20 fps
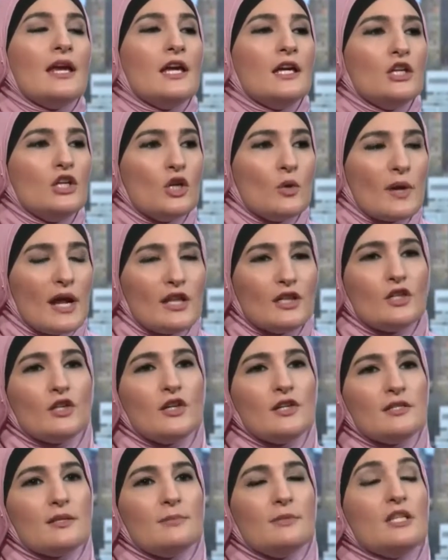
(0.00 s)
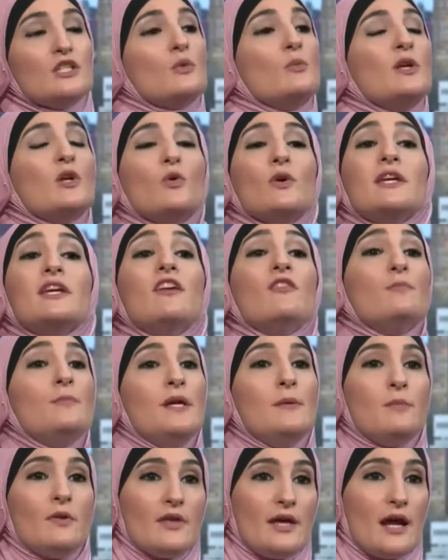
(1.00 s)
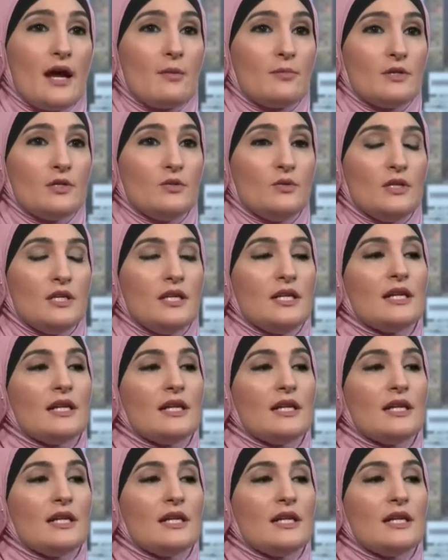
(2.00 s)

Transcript: You know what, I learned something. So we don't give people that opportunity.